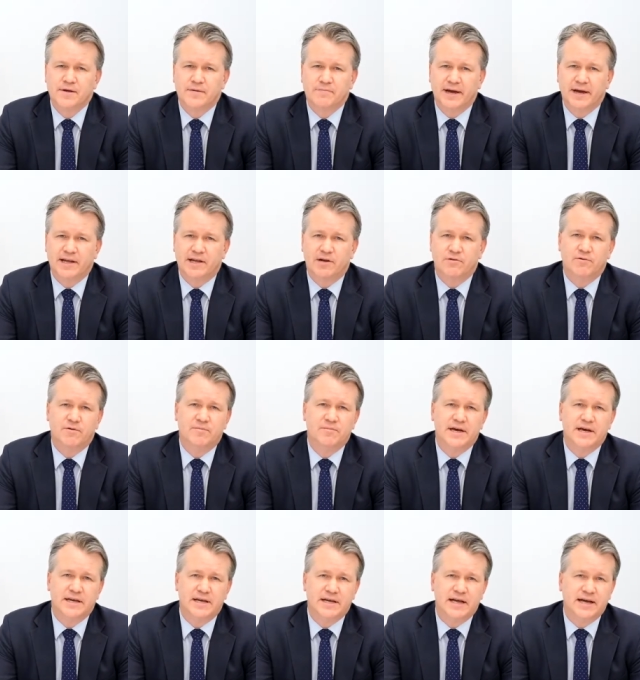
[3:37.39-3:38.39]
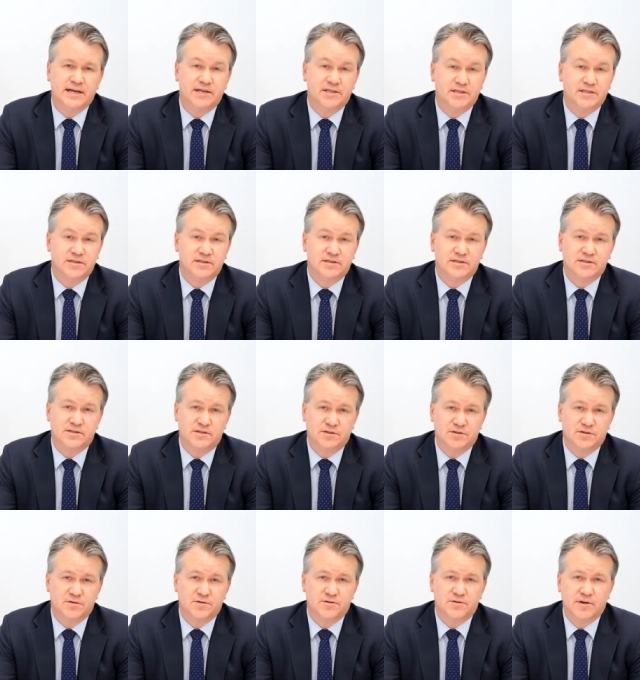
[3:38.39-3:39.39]
making remediations
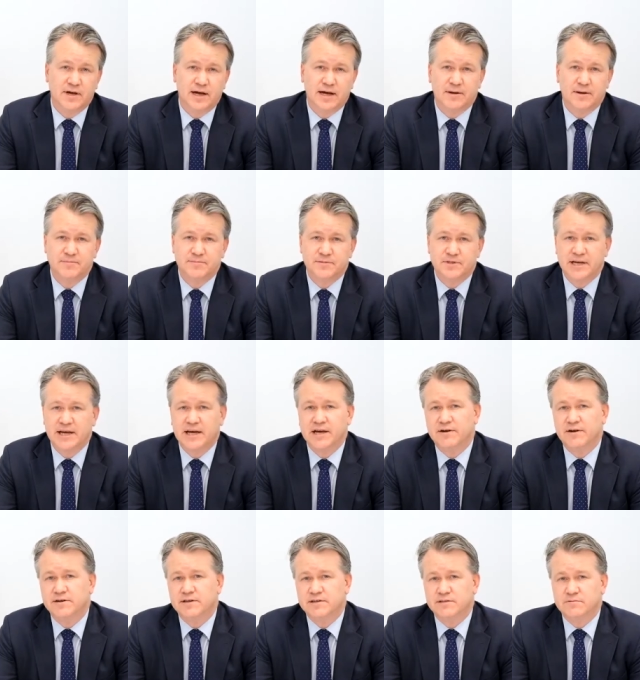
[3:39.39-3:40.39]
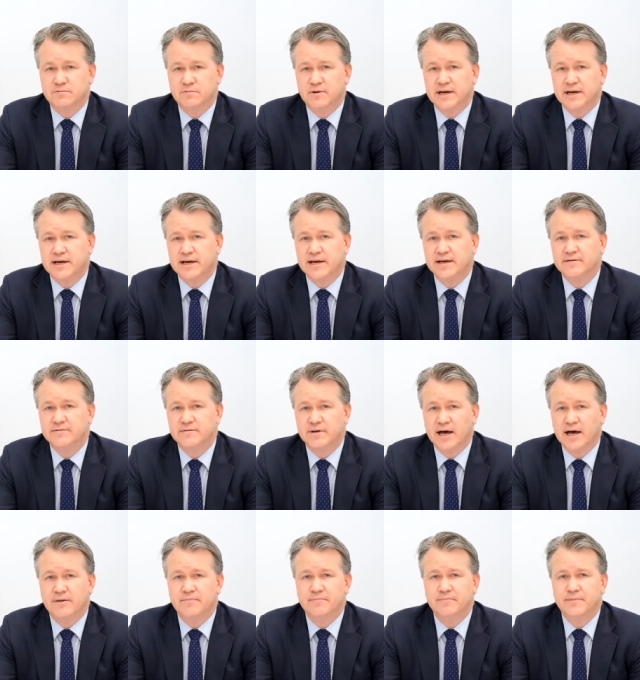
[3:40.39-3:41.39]
to, um, to areas where
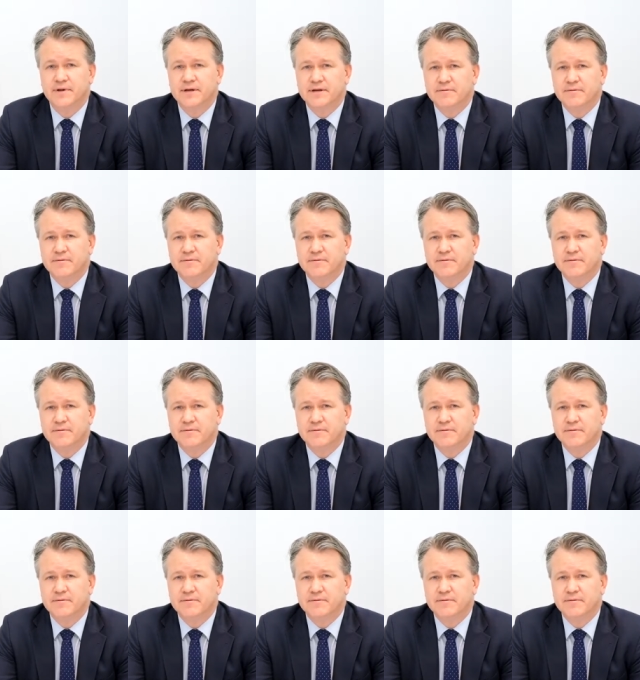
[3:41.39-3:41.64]
um,